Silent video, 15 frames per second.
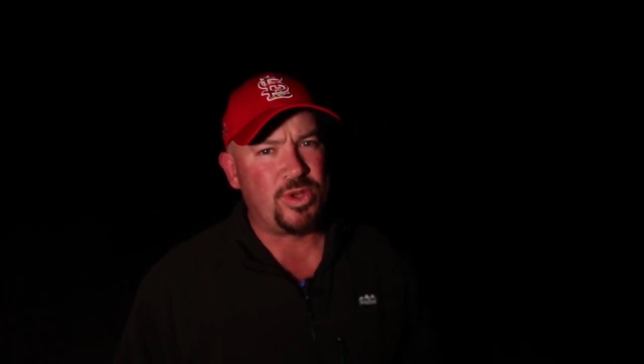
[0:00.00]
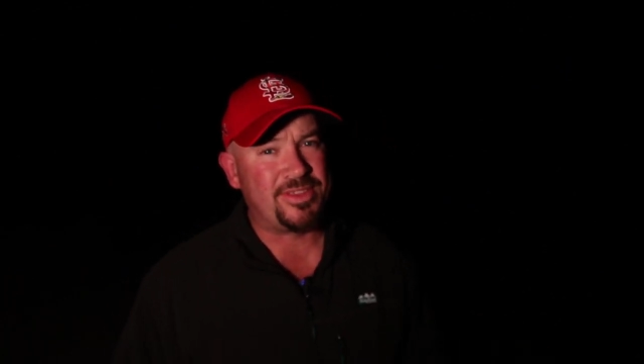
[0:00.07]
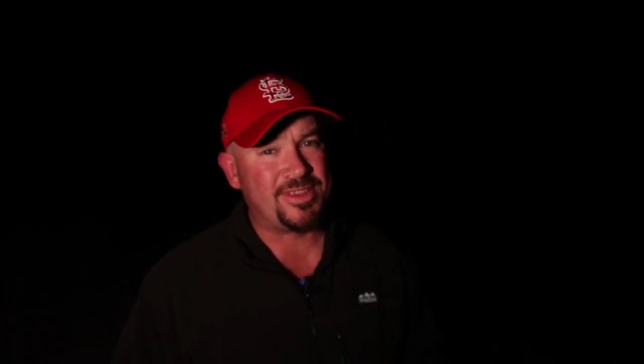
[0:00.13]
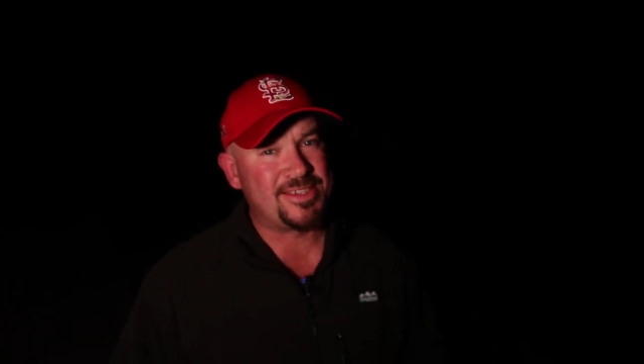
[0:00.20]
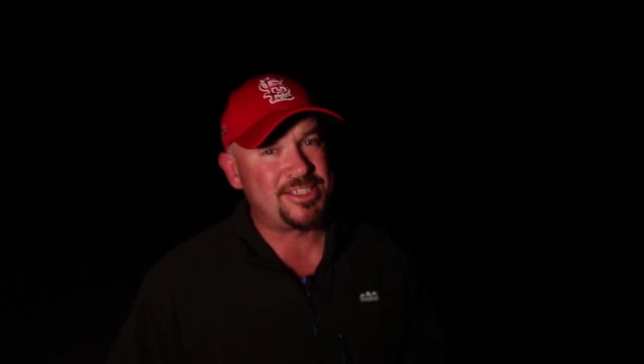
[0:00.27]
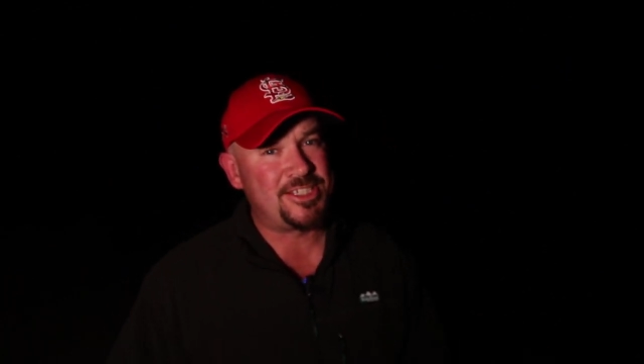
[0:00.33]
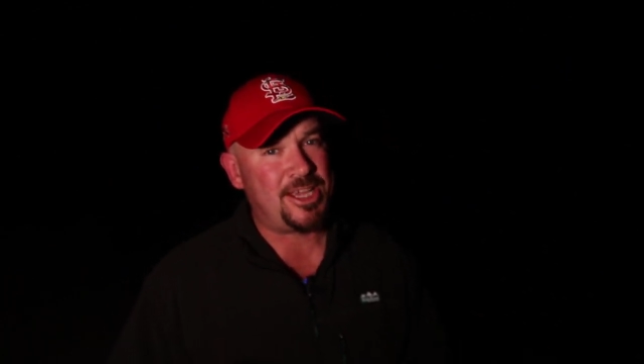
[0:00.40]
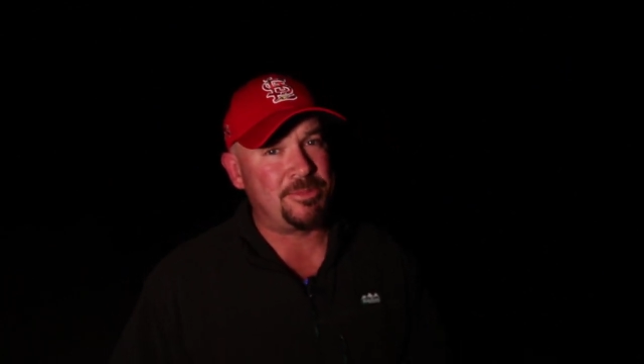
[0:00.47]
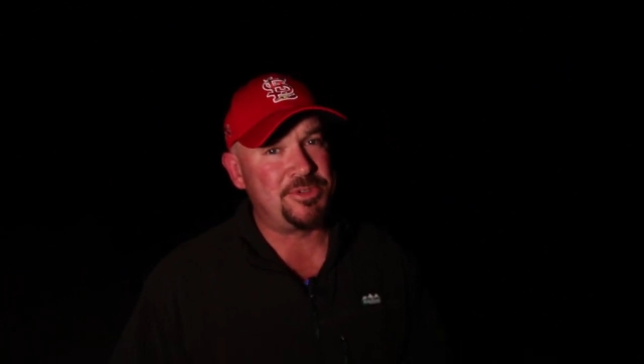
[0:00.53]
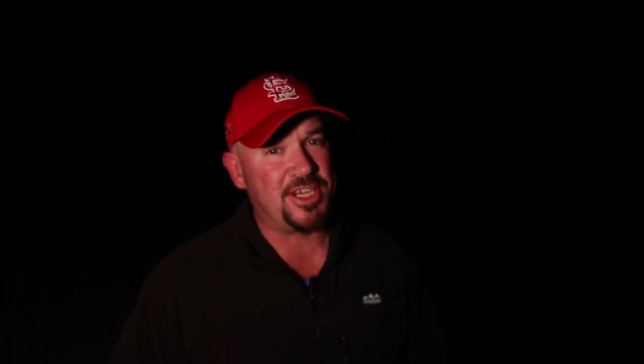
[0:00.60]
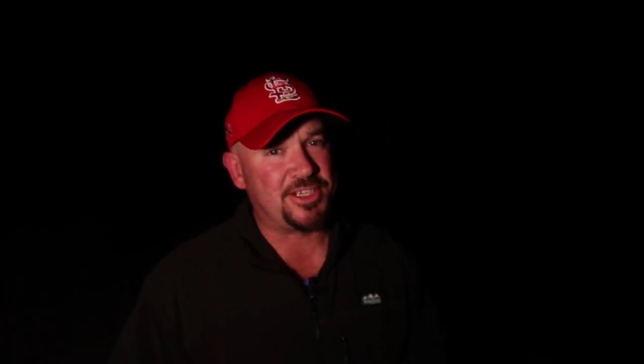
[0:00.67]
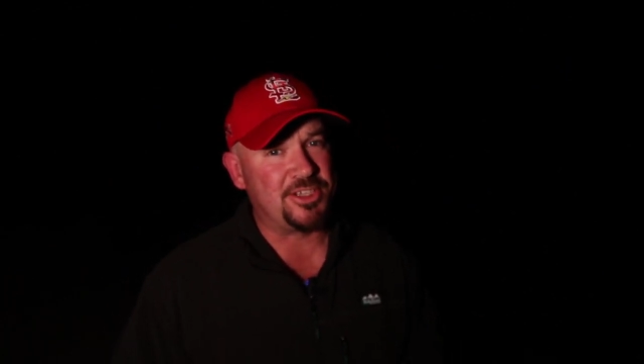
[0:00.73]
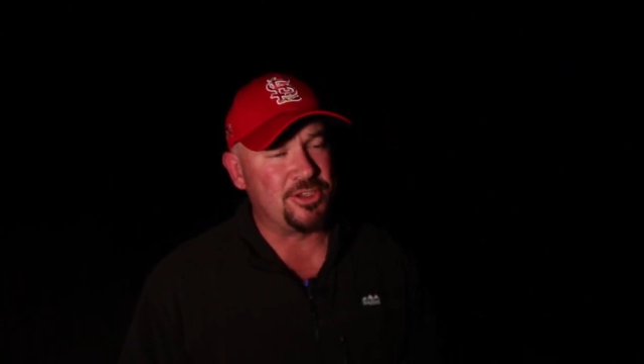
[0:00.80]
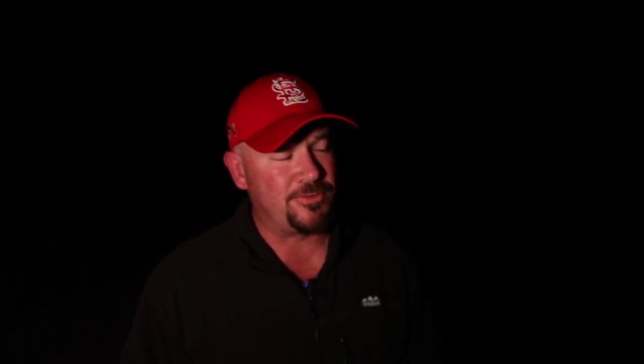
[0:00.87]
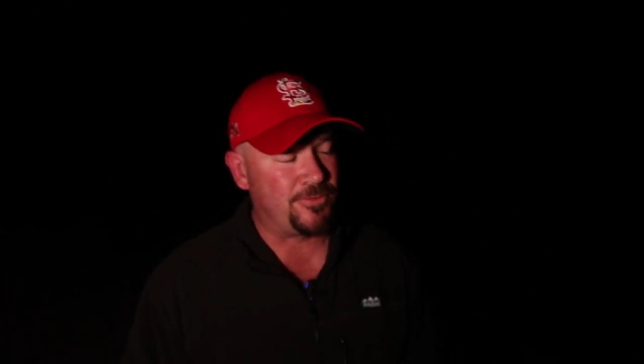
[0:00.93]
with a
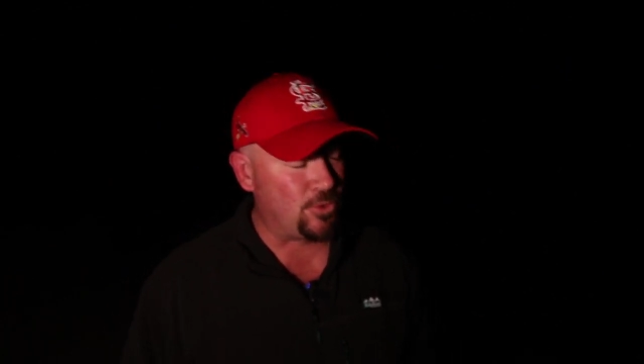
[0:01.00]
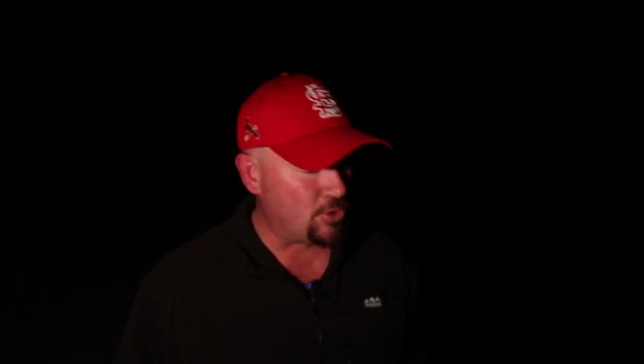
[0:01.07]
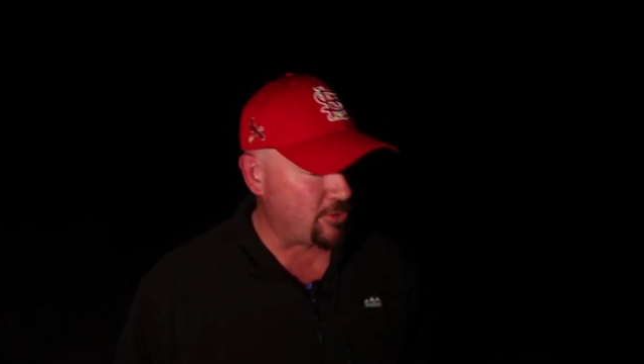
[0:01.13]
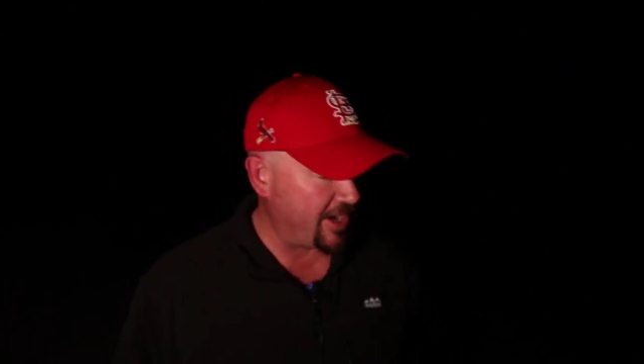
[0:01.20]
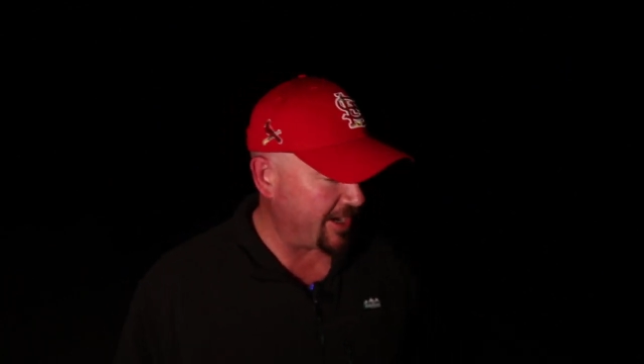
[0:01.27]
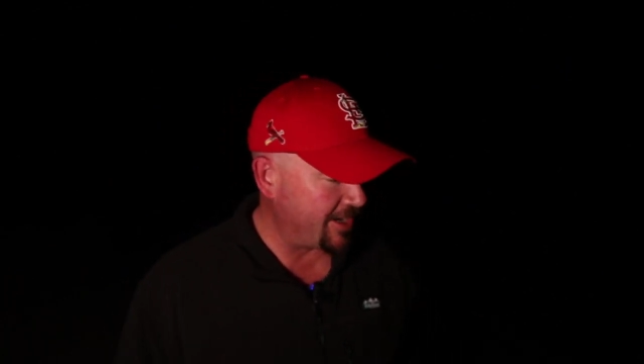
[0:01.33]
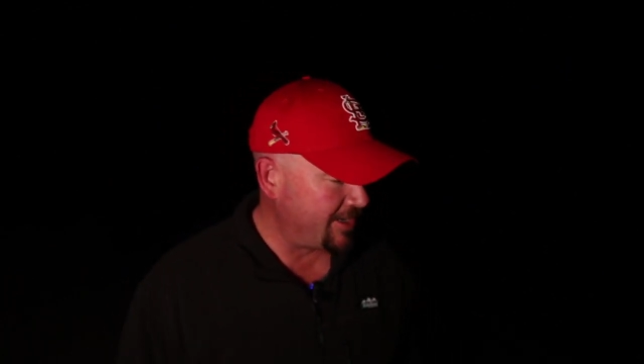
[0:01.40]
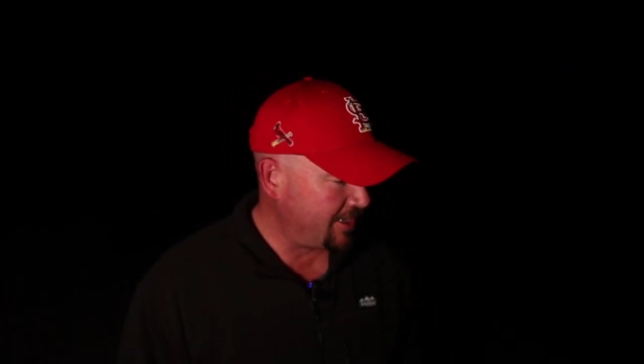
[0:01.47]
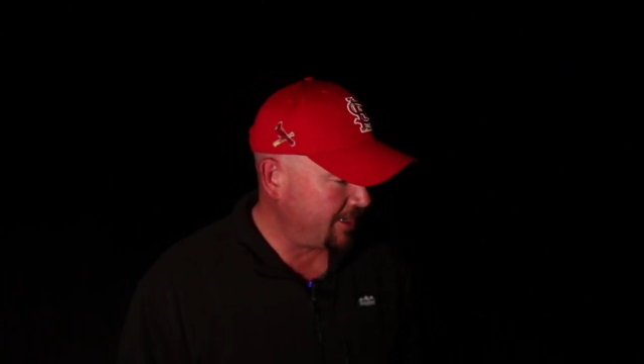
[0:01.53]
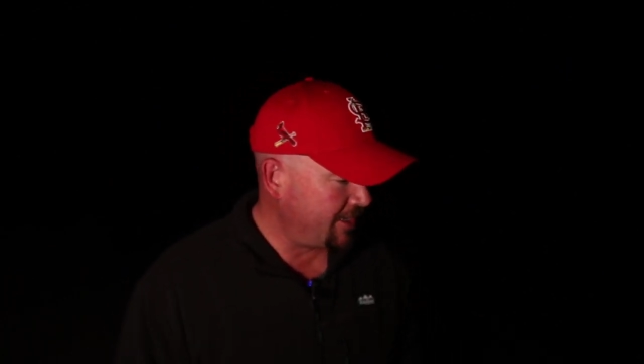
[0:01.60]
subject in the foreground.